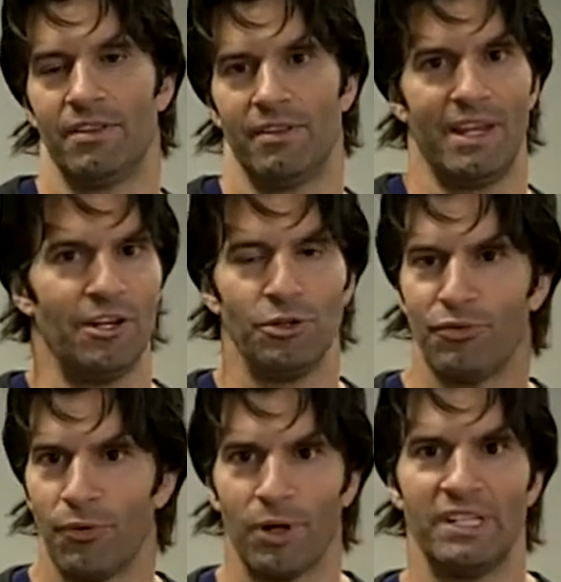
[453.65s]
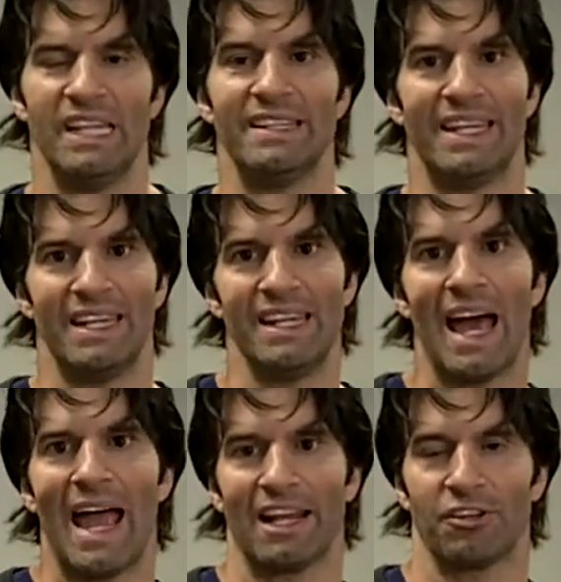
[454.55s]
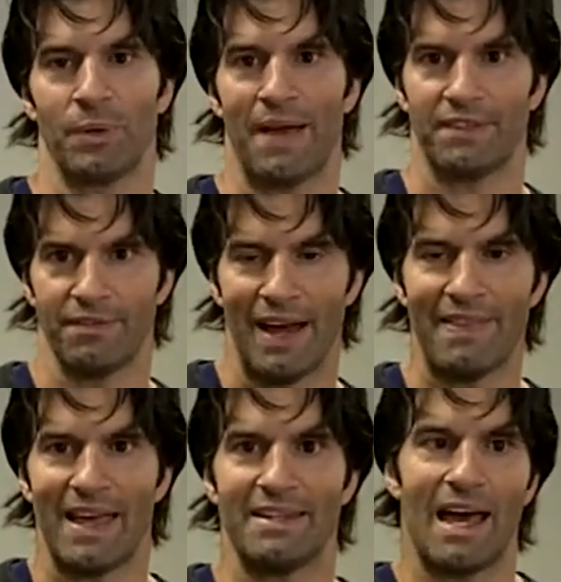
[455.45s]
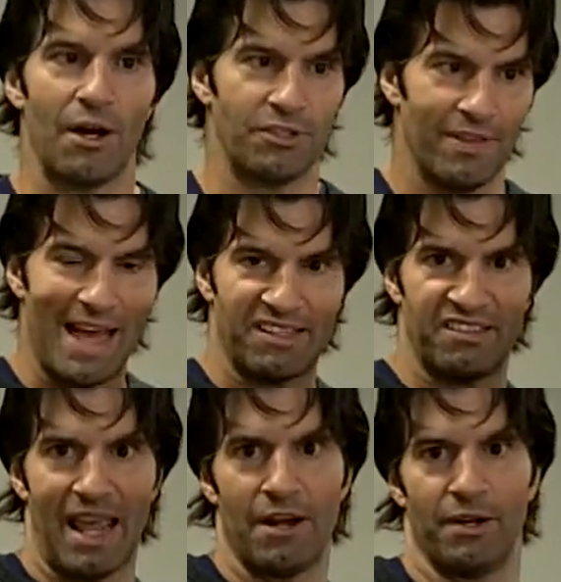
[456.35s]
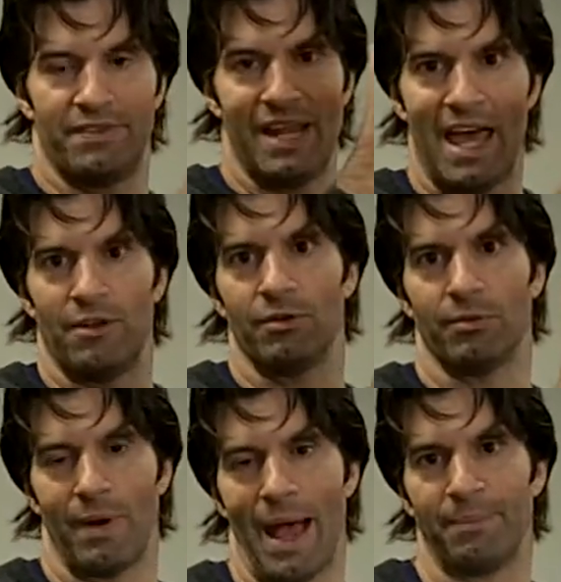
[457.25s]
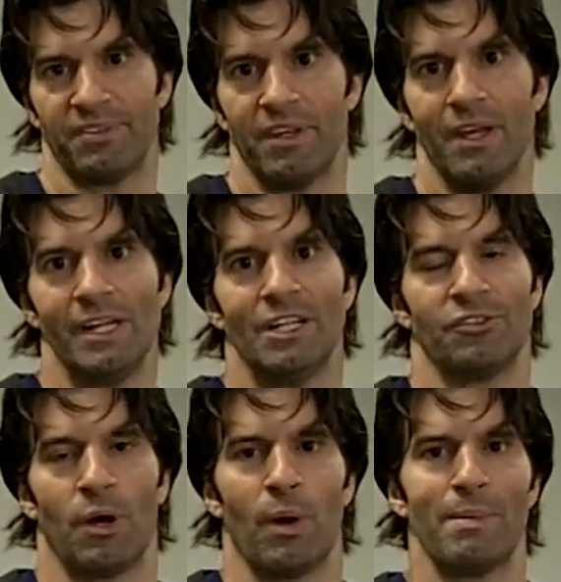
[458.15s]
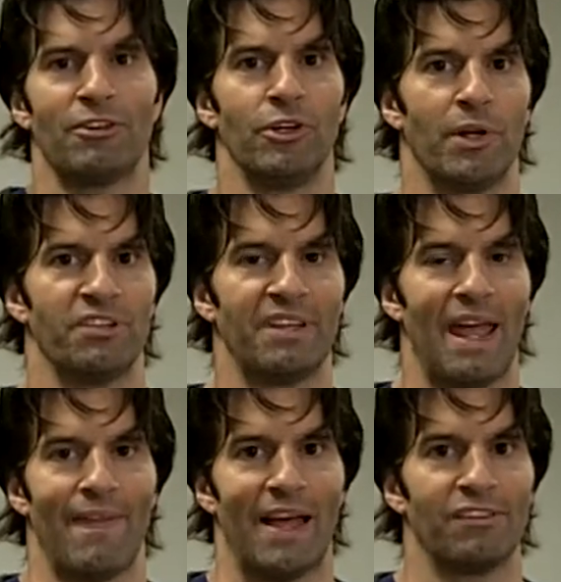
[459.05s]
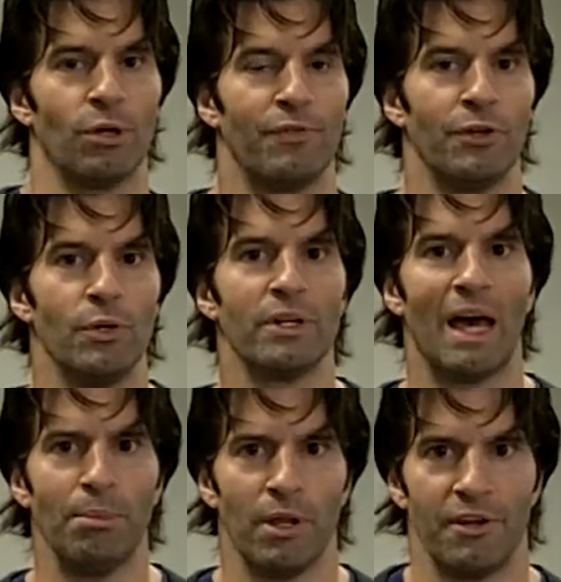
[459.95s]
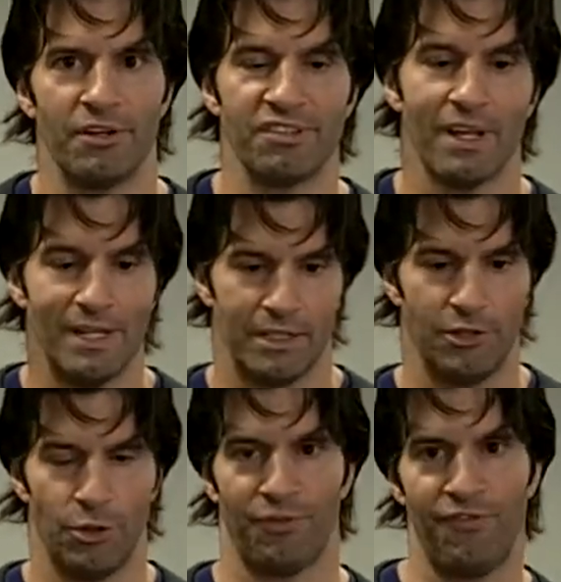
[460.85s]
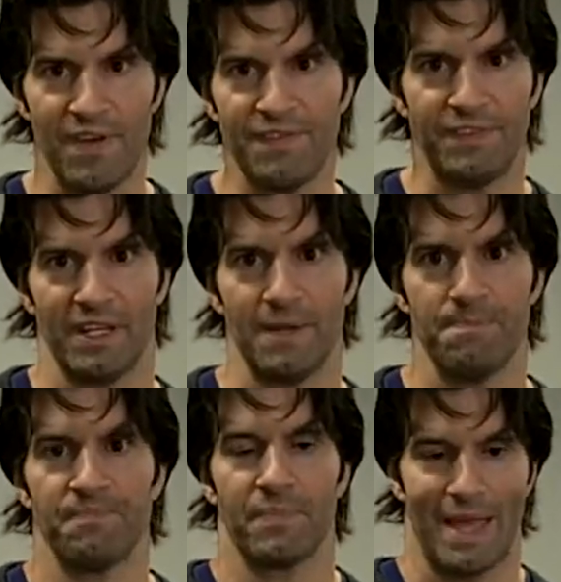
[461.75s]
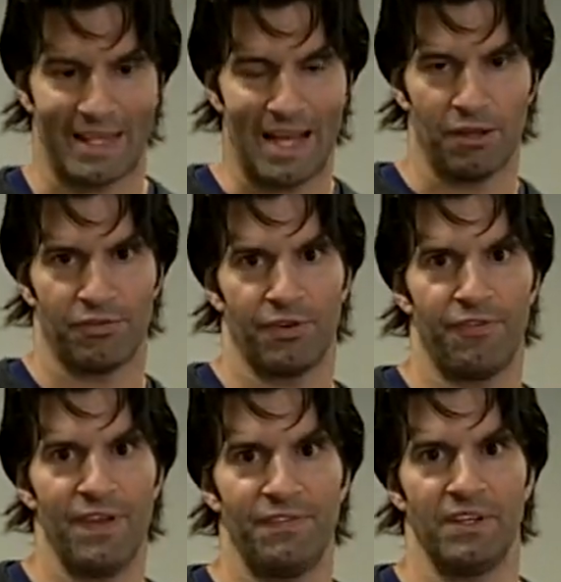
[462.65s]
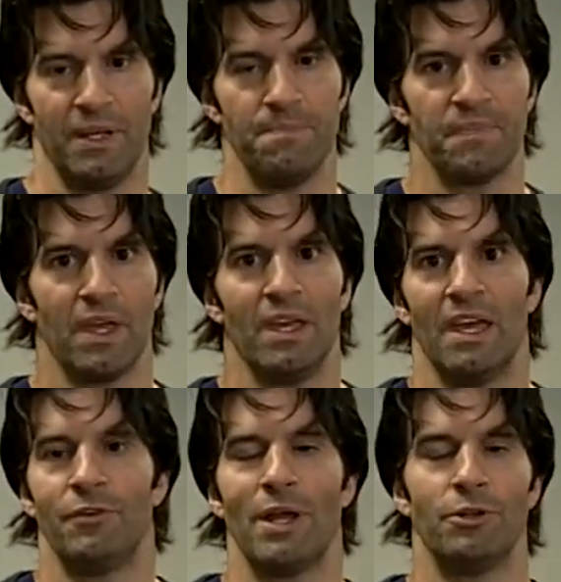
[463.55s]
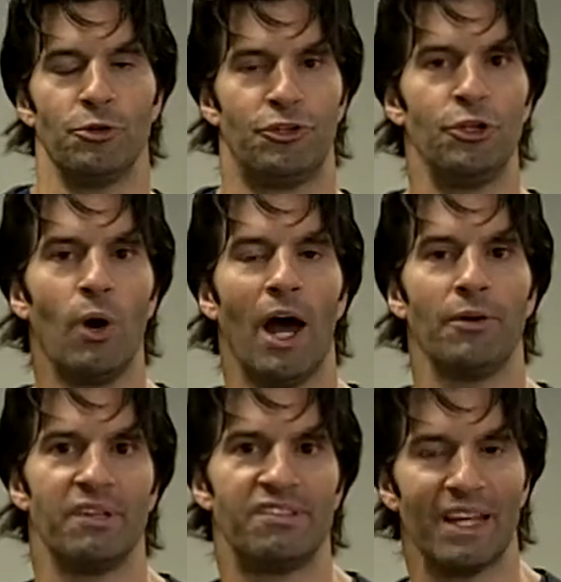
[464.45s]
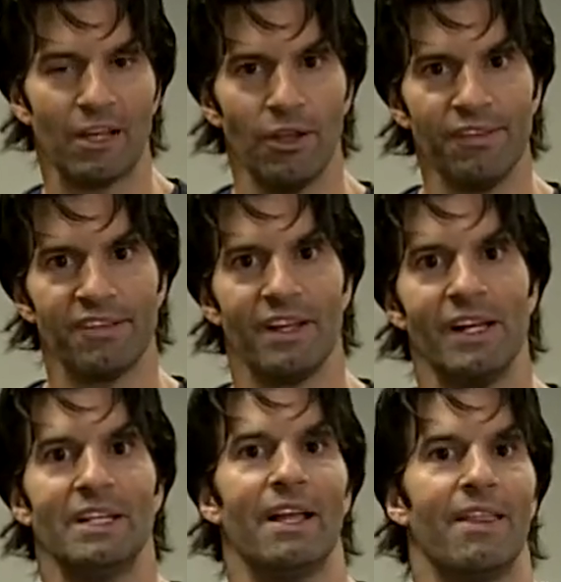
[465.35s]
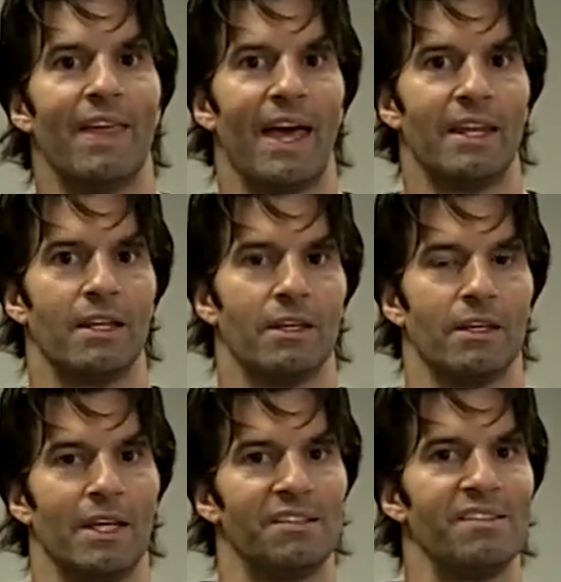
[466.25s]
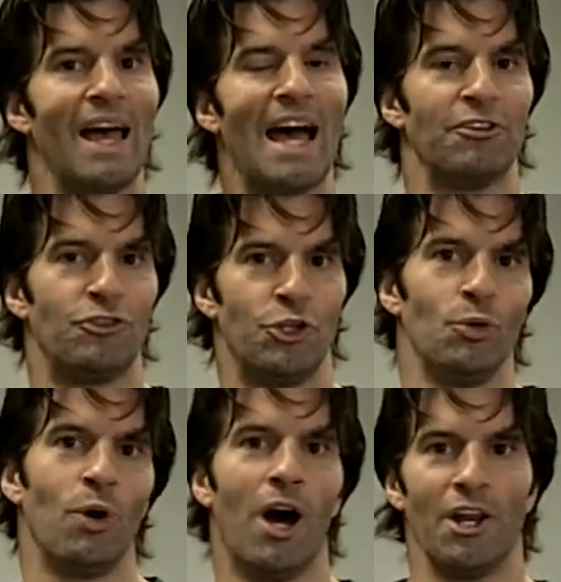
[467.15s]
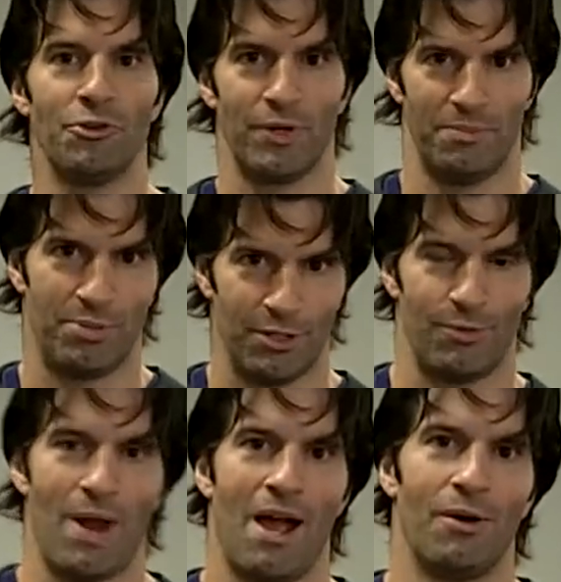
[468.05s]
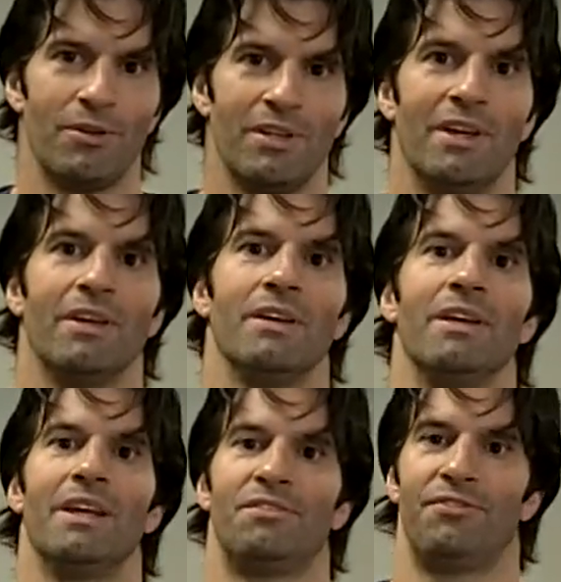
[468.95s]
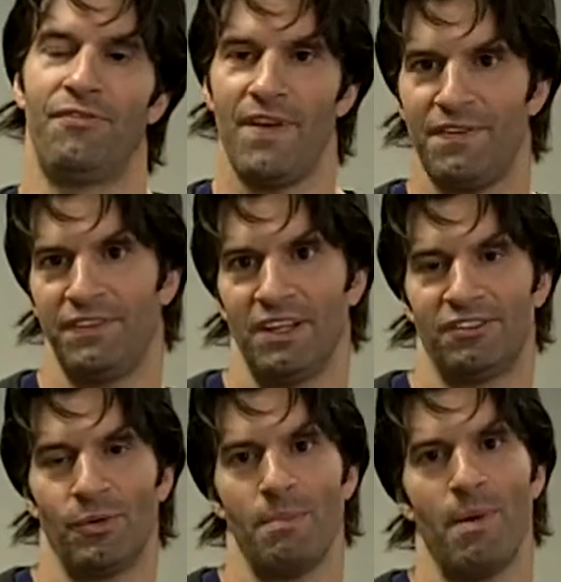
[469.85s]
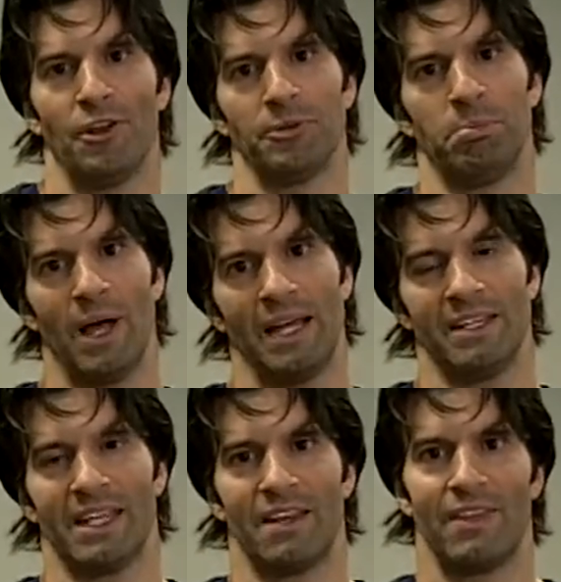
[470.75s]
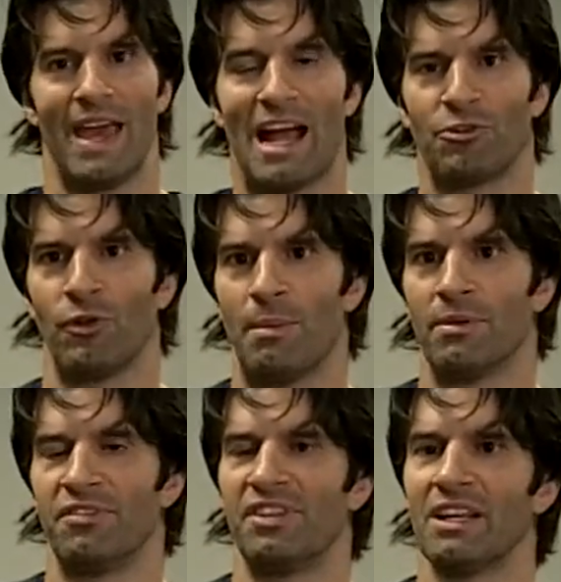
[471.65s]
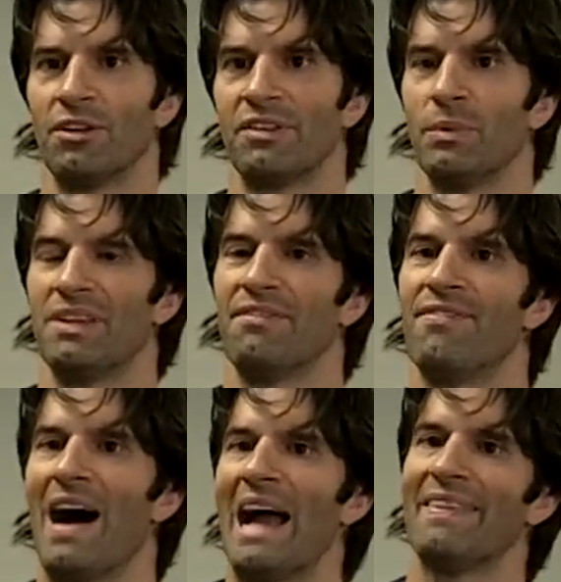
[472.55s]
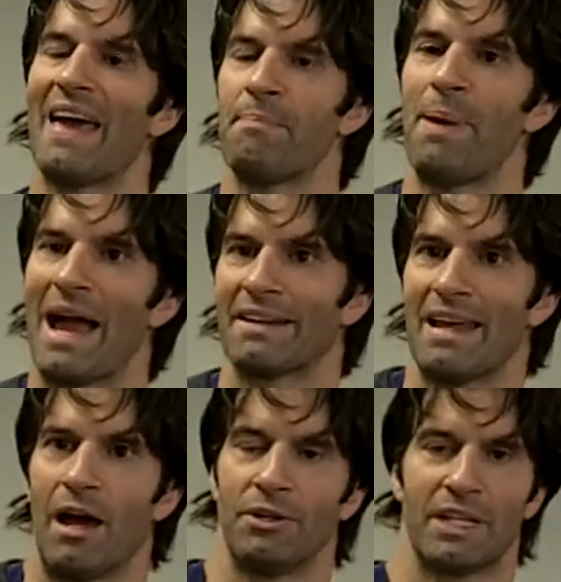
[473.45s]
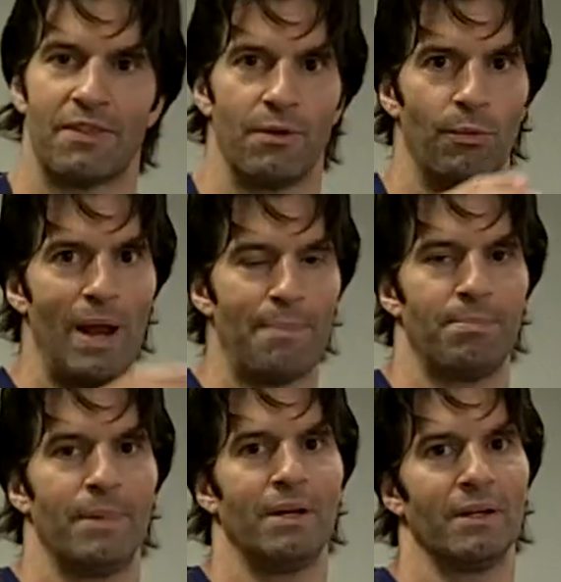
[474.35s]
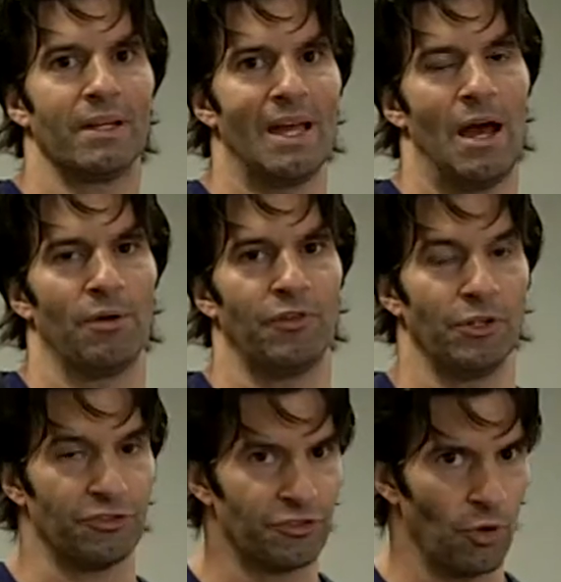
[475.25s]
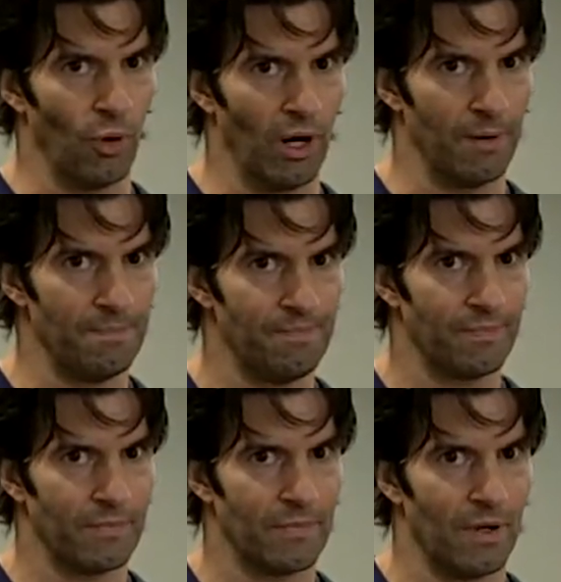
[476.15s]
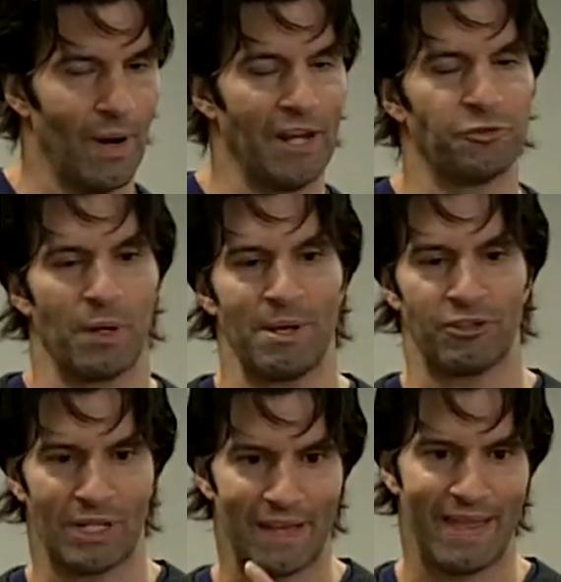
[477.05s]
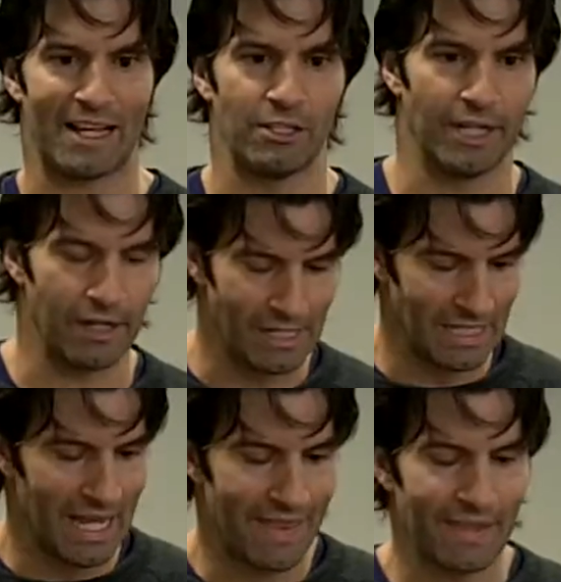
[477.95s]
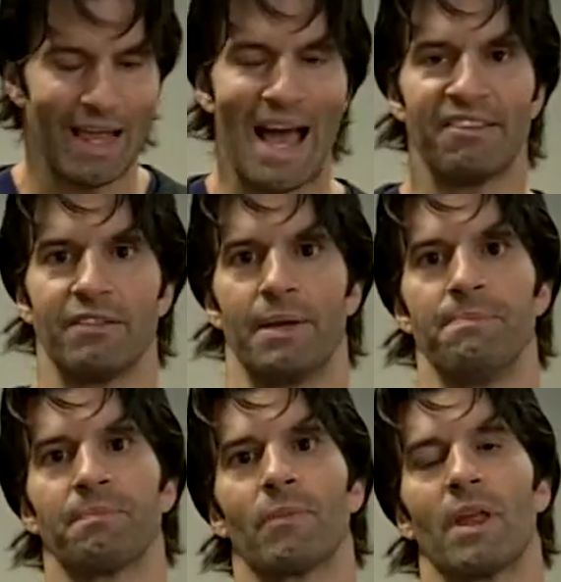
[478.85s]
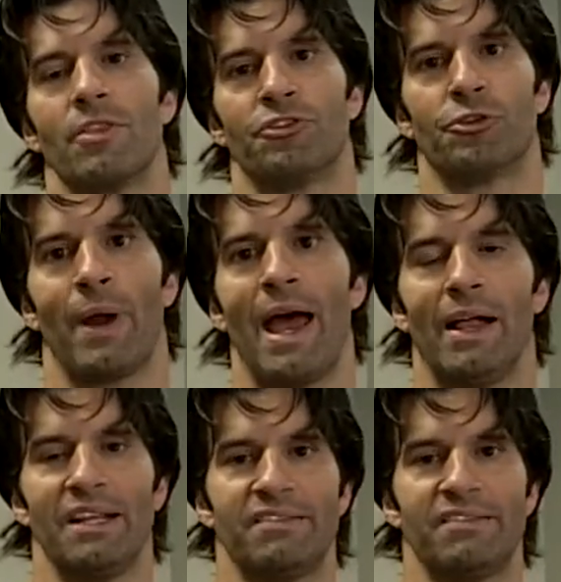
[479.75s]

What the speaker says: They didn't do 14, they did 9, because we have to divide that down to that standard of 10 reps. So I want to make sure you understand that. So if you're doing double unders and you do 50, that counts for 50. If you had to do 200 singles, then it's not 200 per round, it's 50. So we multiply to get the actual number of singles, and we divide that back down to get the rep count for your score. All right, just want to make sure you got that clear. And then lastly, the trail,